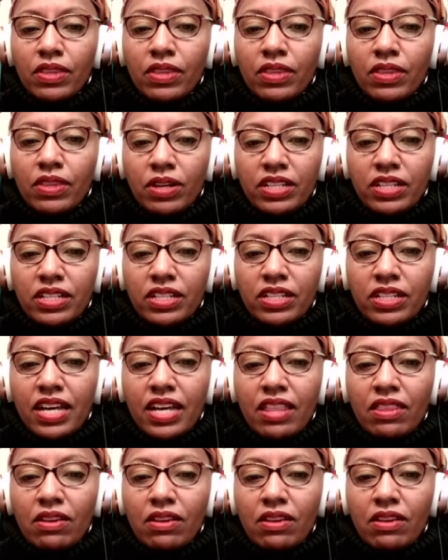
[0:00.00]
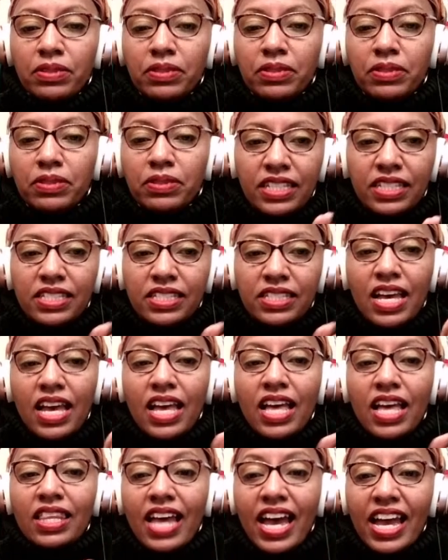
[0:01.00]
working together. Please
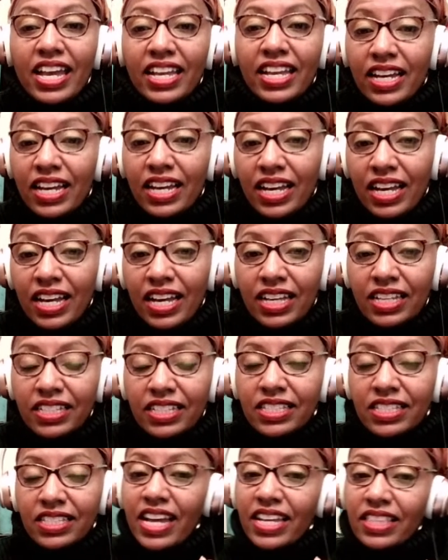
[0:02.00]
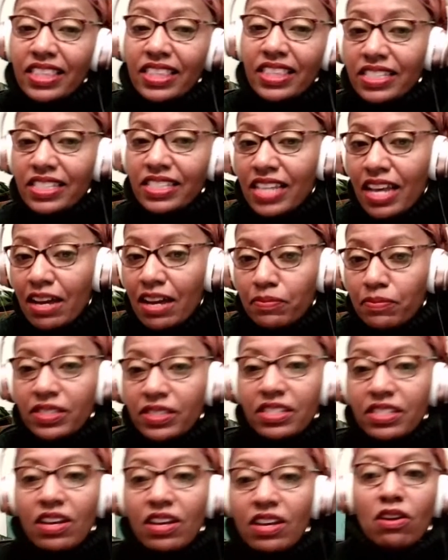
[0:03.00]
like us, like this
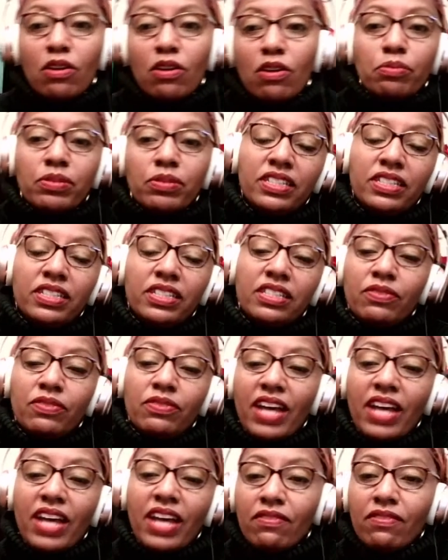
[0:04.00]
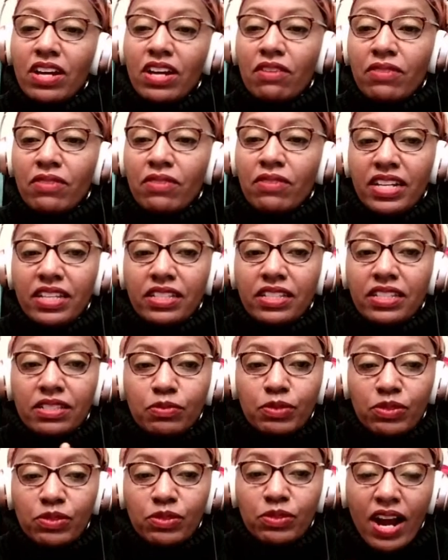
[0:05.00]
episode. Please, if you haven't already,
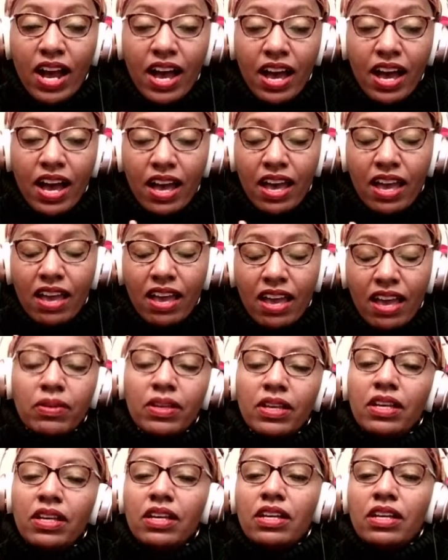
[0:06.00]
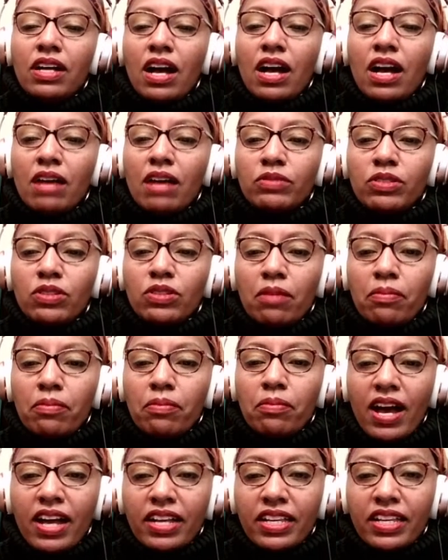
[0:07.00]
subscribe to our
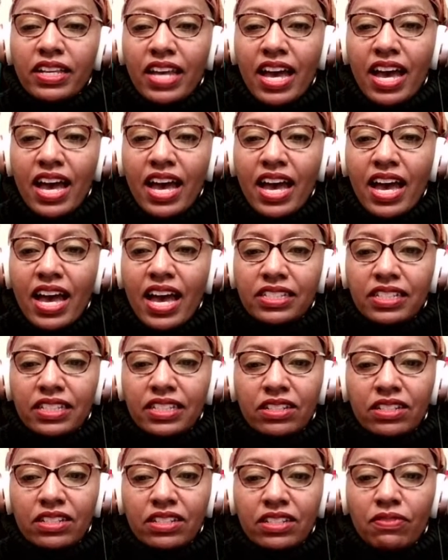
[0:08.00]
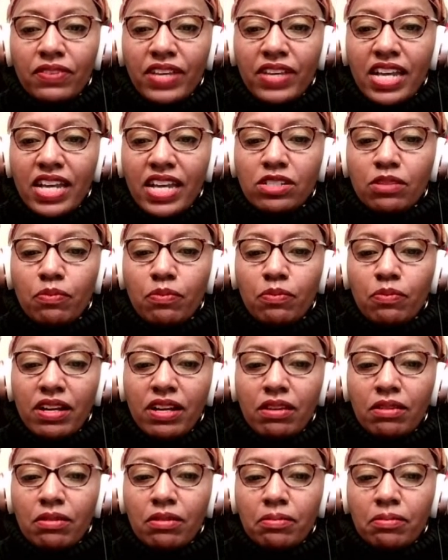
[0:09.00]
podcast. Click the notification
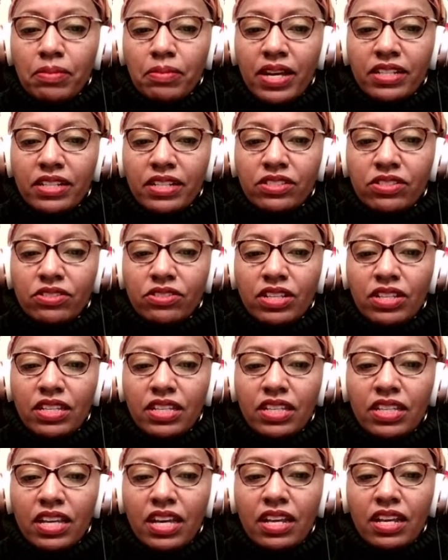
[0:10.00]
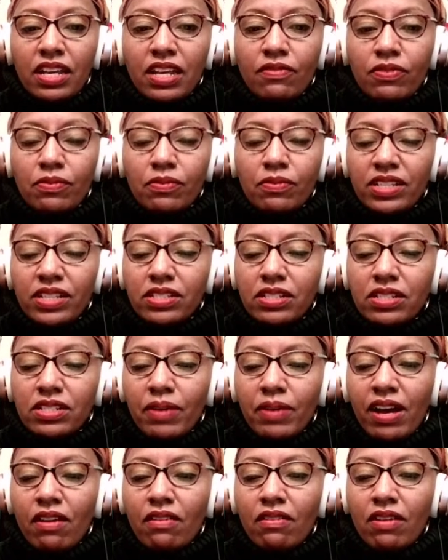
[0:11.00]
button so you can get information
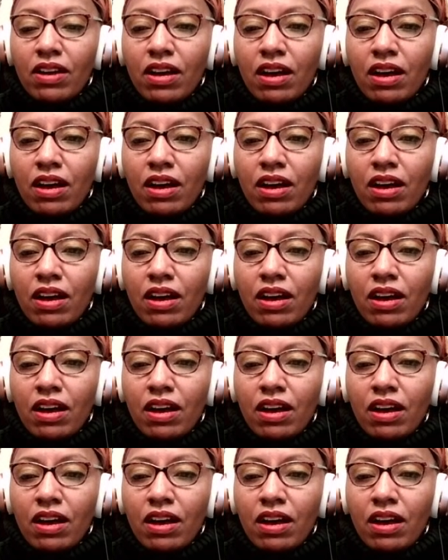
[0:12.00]
about